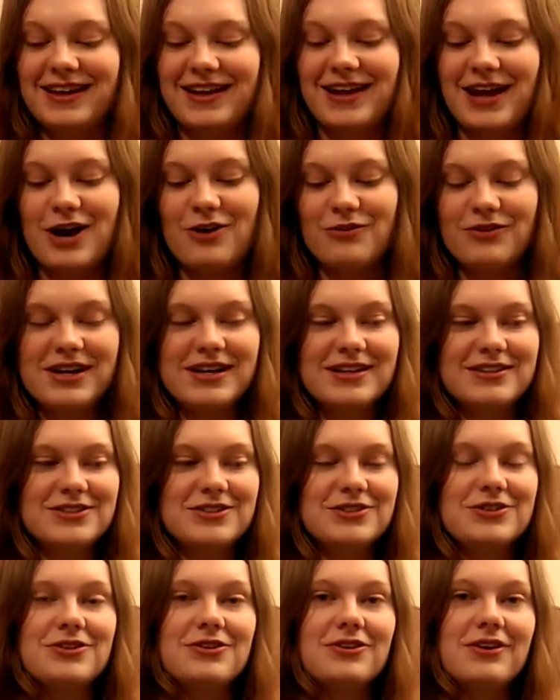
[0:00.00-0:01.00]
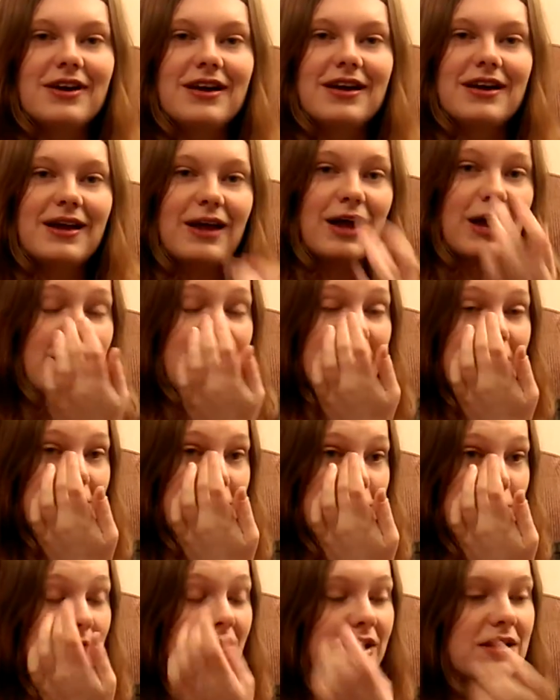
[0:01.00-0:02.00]
I can't wait to uh,
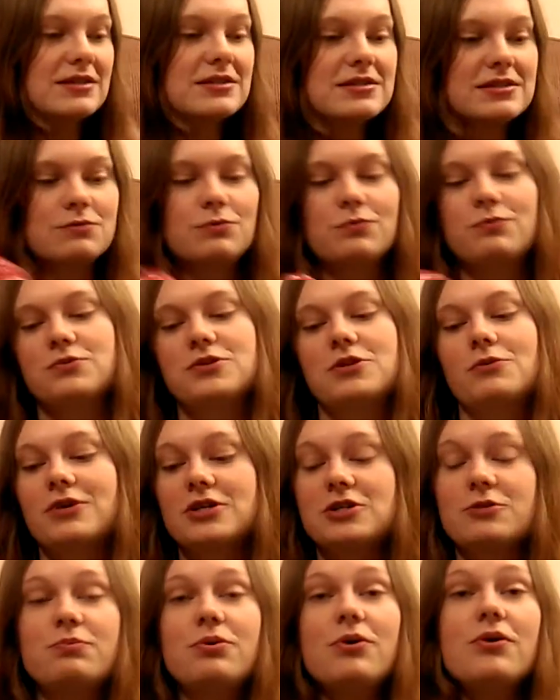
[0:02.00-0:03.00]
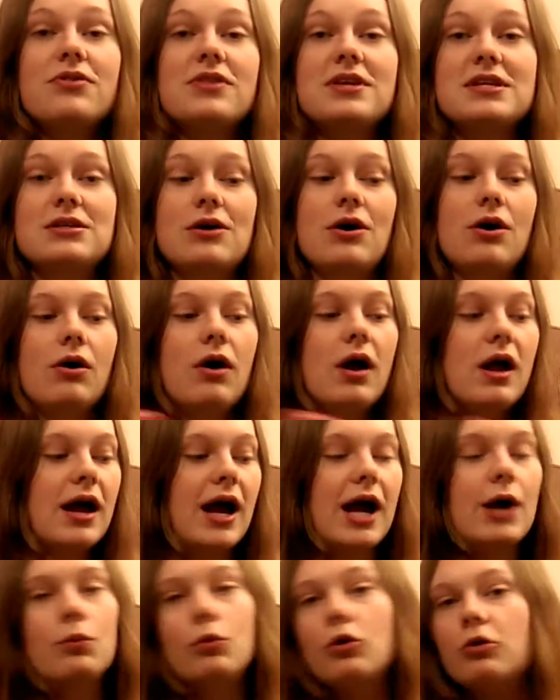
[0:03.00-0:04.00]
find somewhere to put these all.
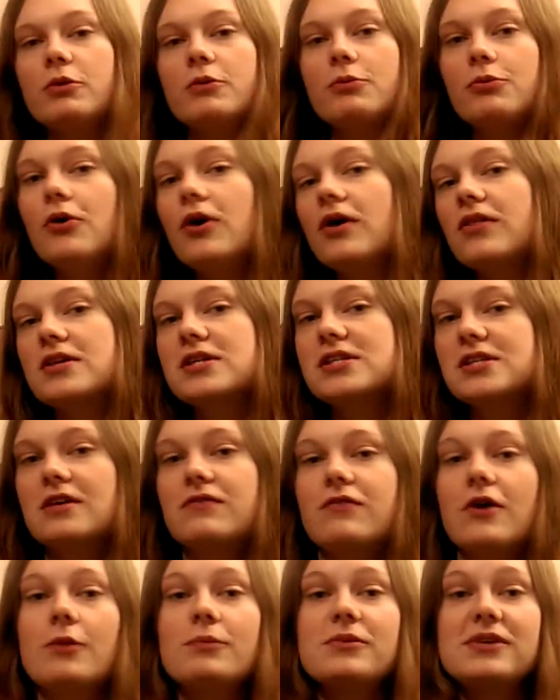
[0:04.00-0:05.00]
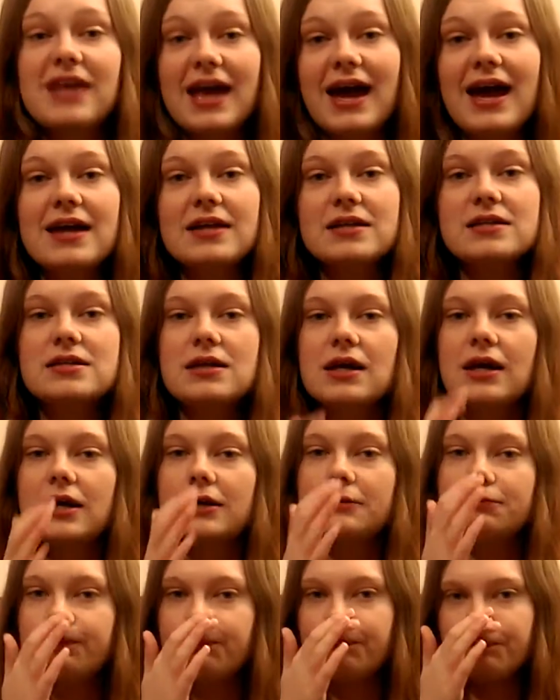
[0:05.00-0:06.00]
I won't be putting this stuff up yet.
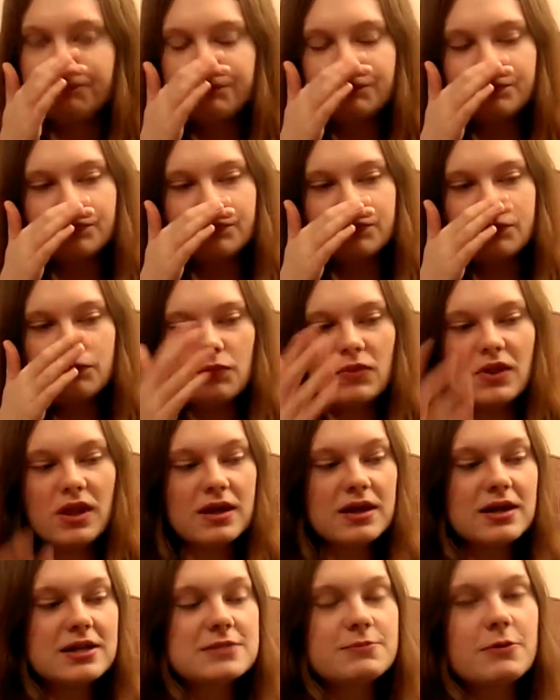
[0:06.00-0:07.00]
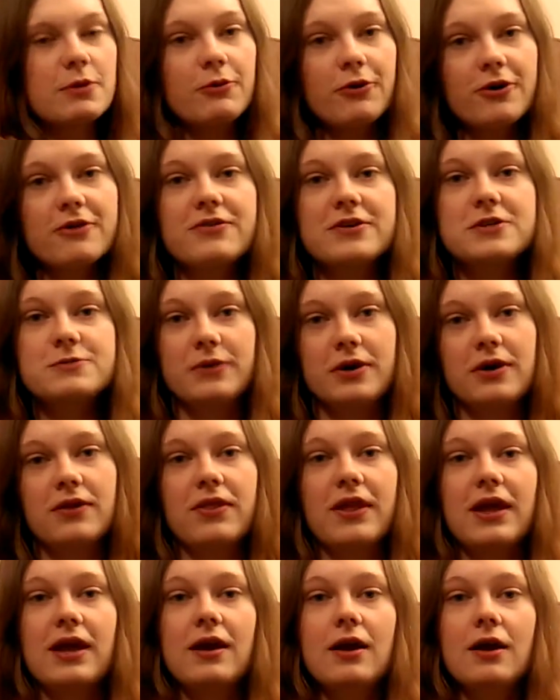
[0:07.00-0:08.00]
Um, it's my boyfriend's
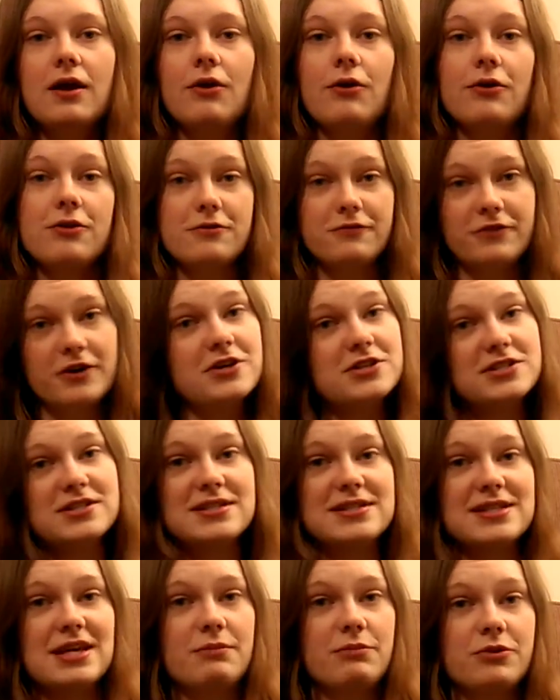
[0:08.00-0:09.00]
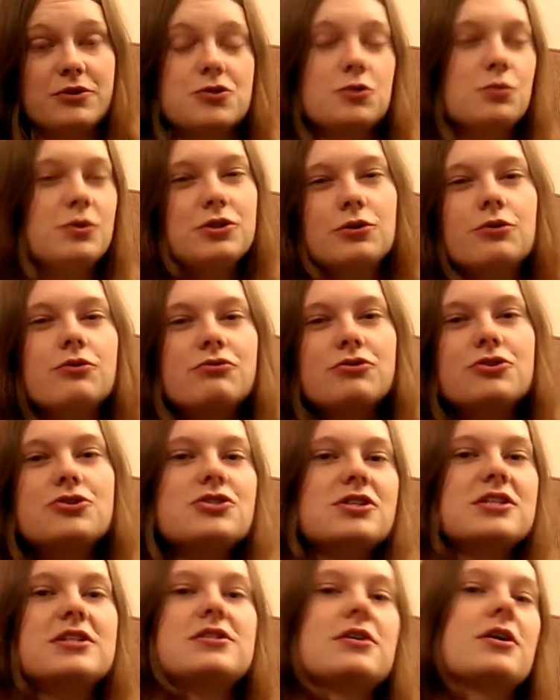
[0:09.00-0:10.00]
birthday on the 1st of December, so we don't
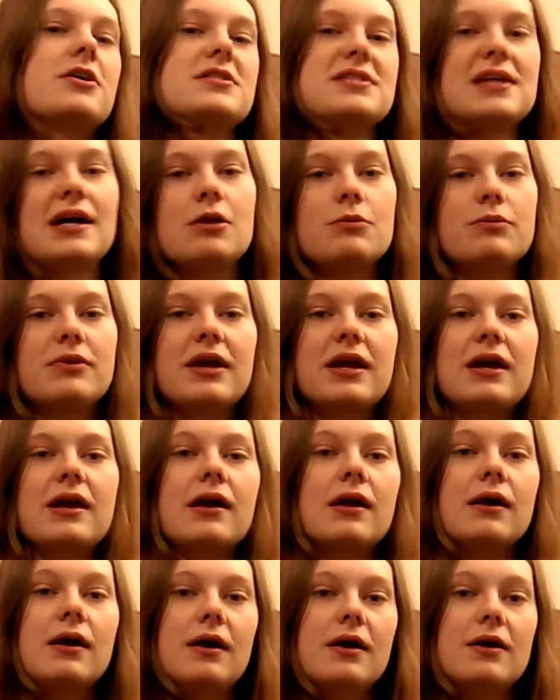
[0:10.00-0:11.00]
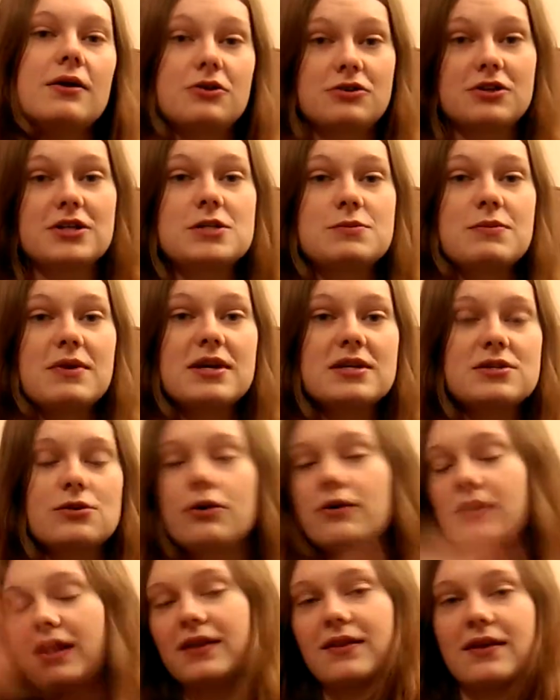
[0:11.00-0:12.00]
usually start celebrating Christmas
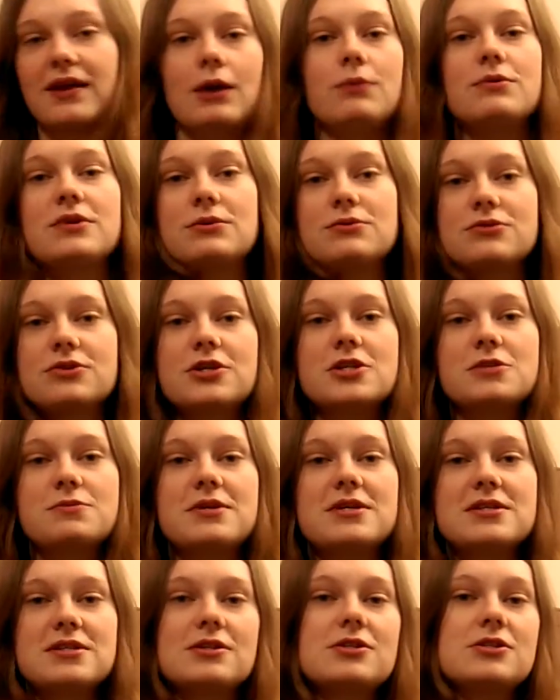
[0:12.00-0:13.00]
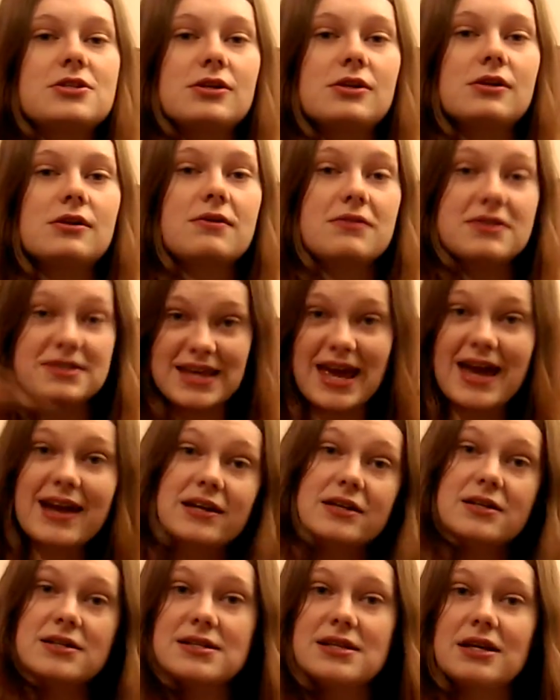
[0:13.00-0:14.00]
or like the countdown to Christmas until the
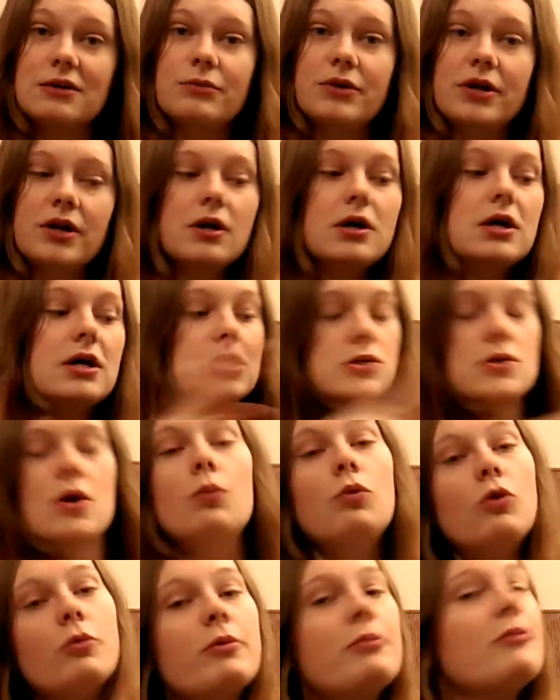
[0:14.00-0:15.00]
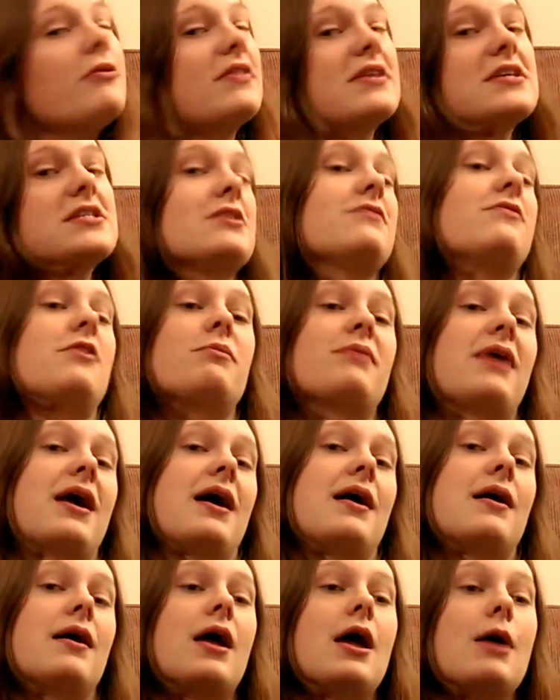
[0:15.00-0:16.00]
2nd of December, so I won't be putting this stuff up
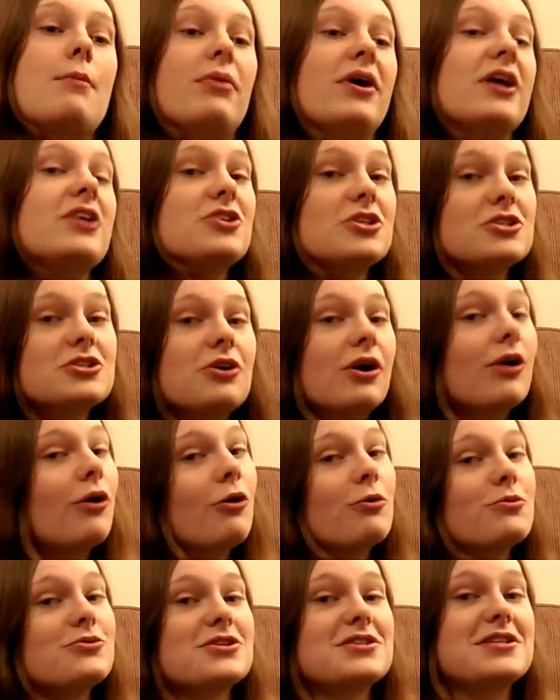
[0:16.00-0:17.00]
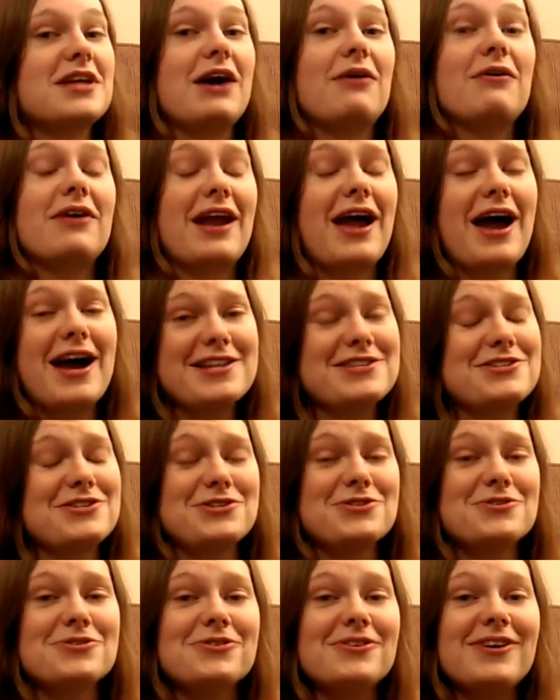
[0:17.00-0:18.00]
yet, but I just got it home just now and I had to
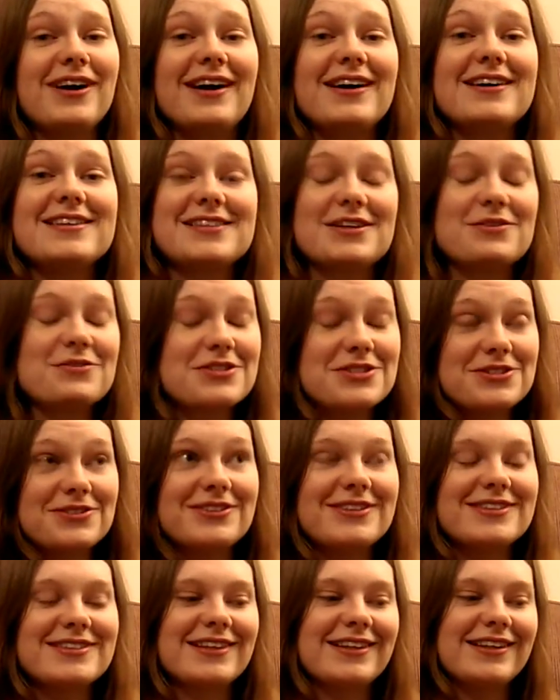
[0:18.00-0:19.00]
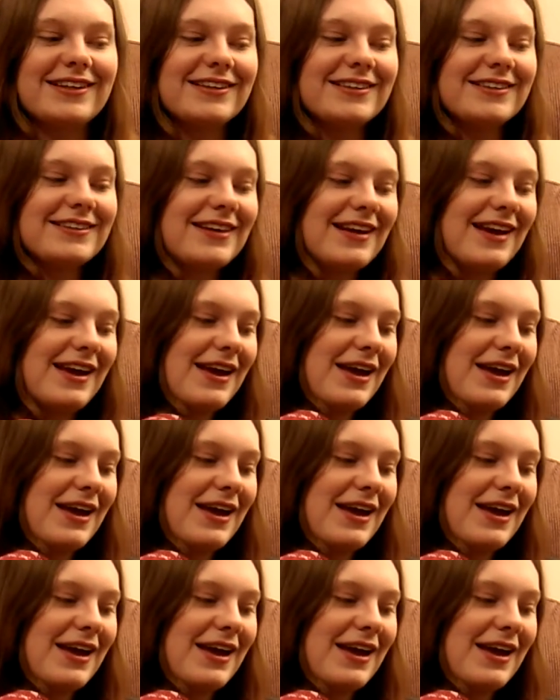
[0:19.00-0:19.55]
show you guys. I was so excited.